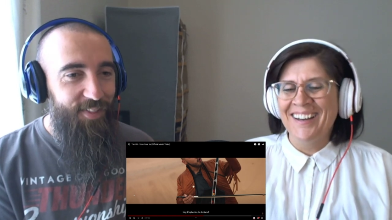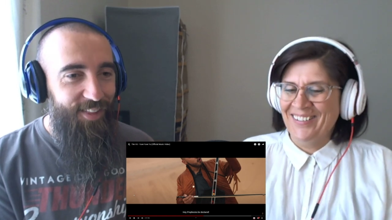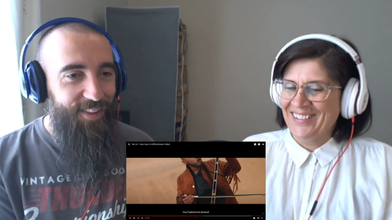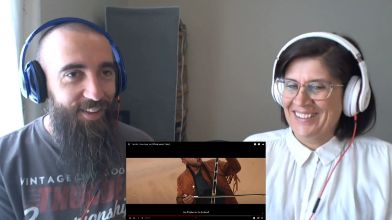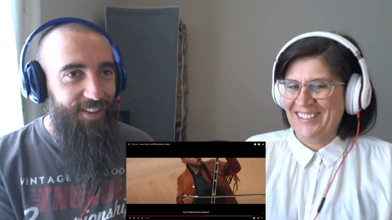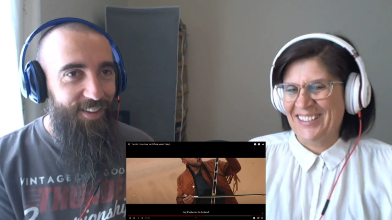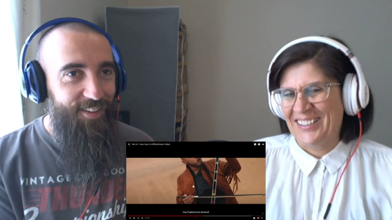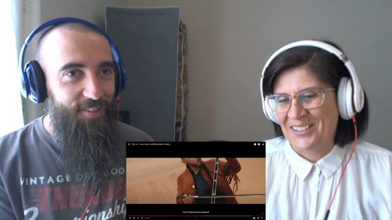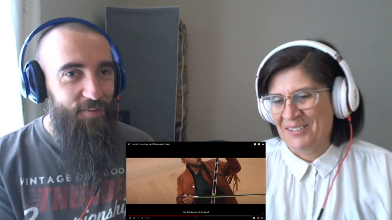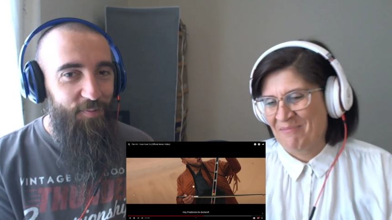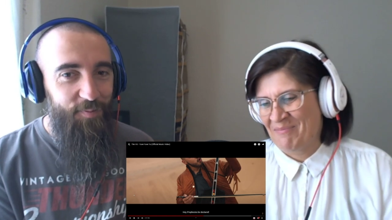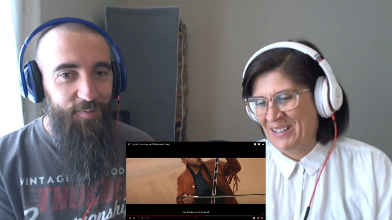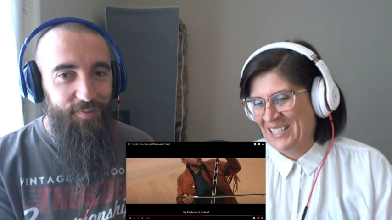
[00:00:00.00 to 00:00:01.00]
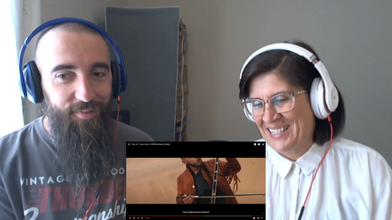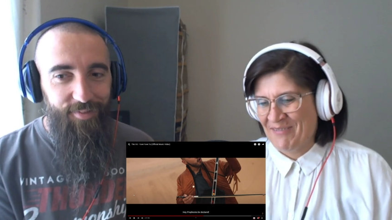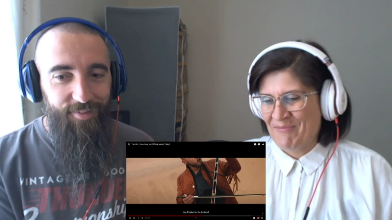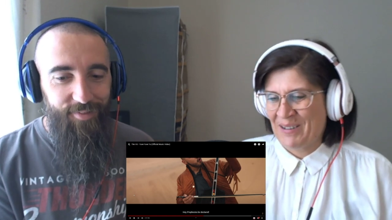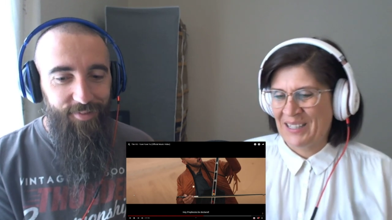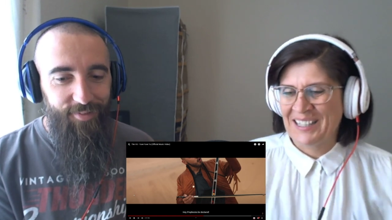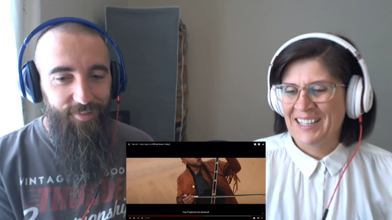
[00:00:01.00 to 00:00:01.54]
Speaker 1: I wouldn't say that's impressive
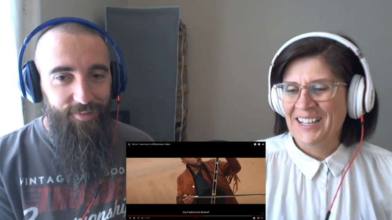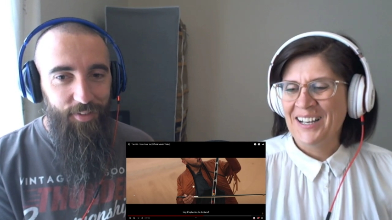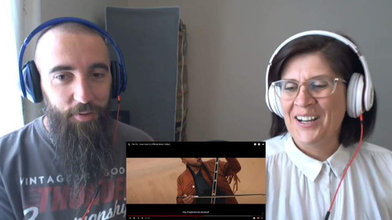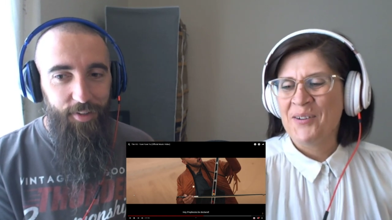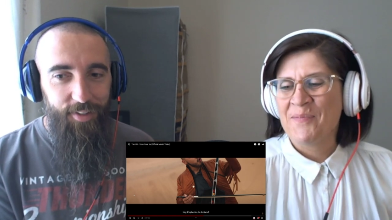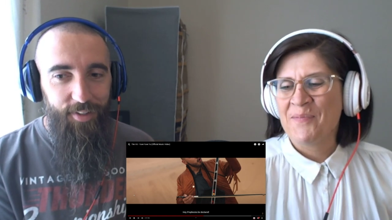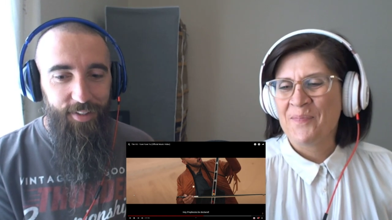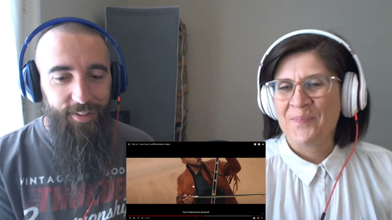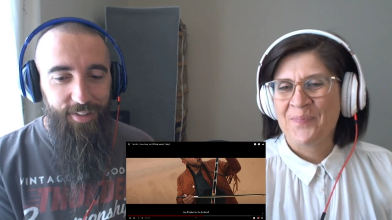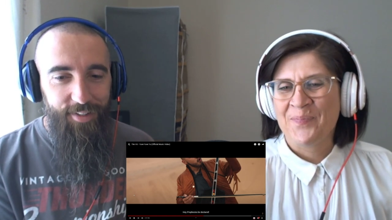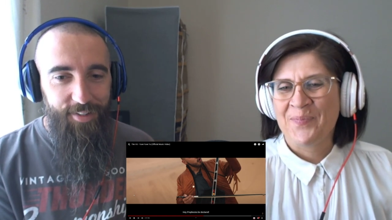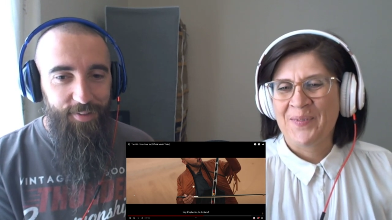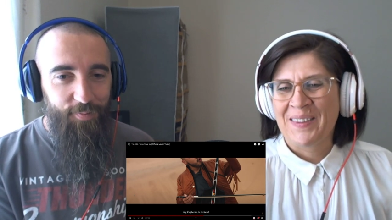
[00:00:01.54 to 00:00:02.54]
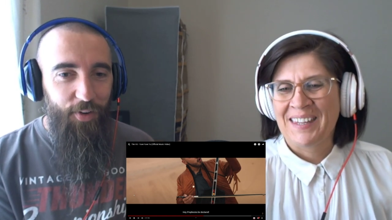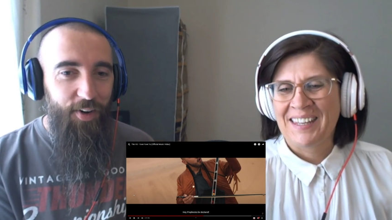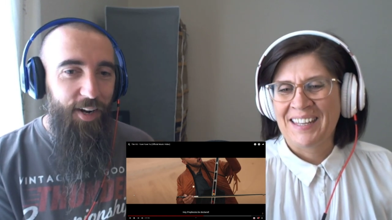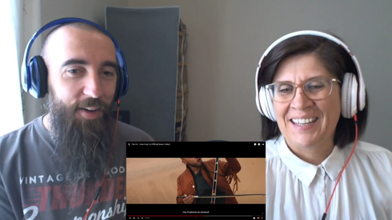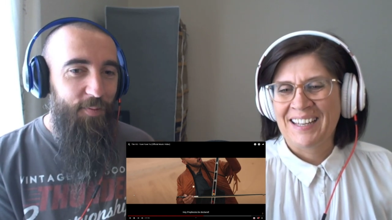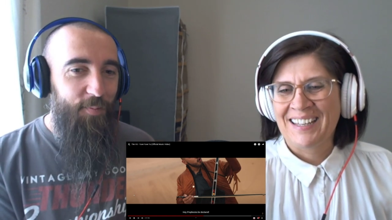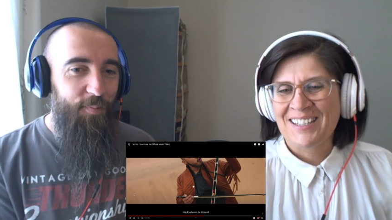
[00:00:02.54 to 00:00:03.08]
it is. All
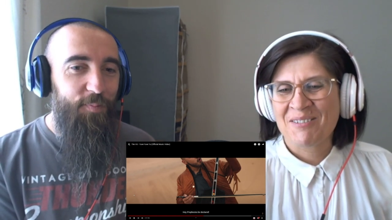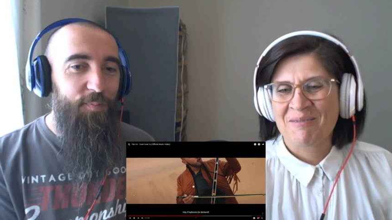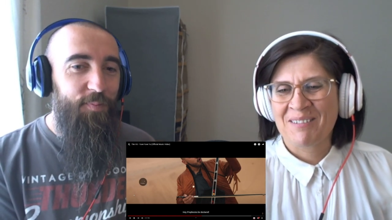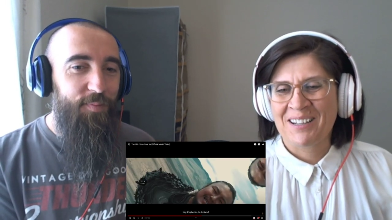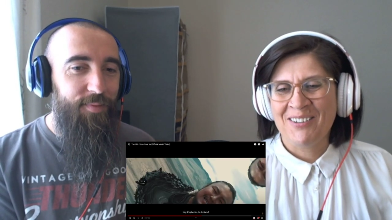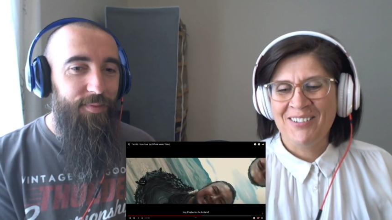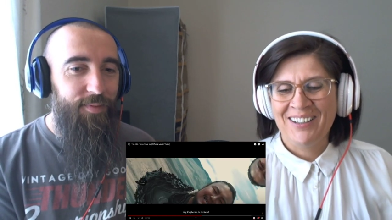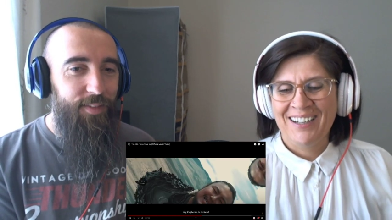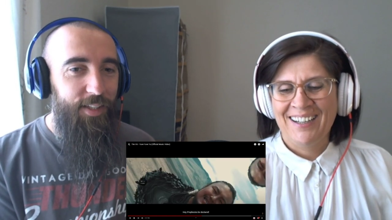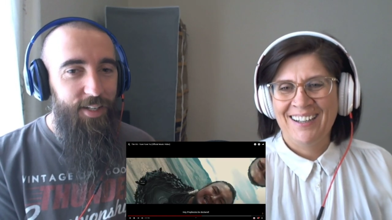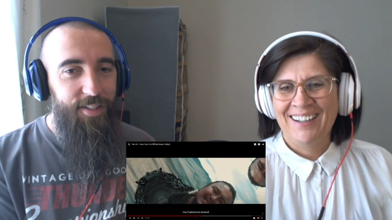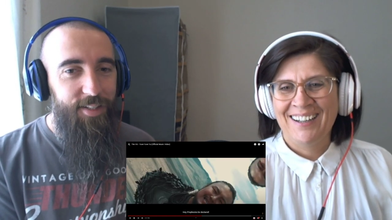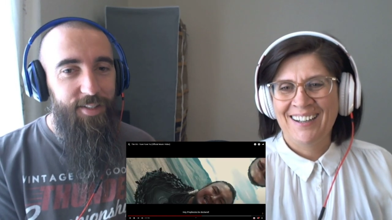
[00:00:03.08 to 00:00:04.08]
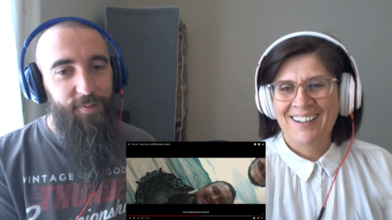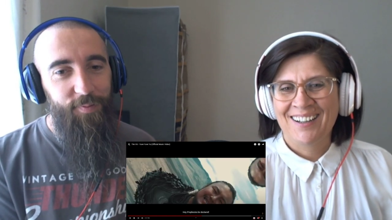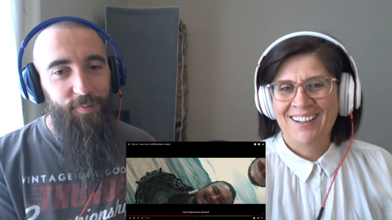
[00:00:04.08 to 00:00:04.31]
right. Should we go? Yes.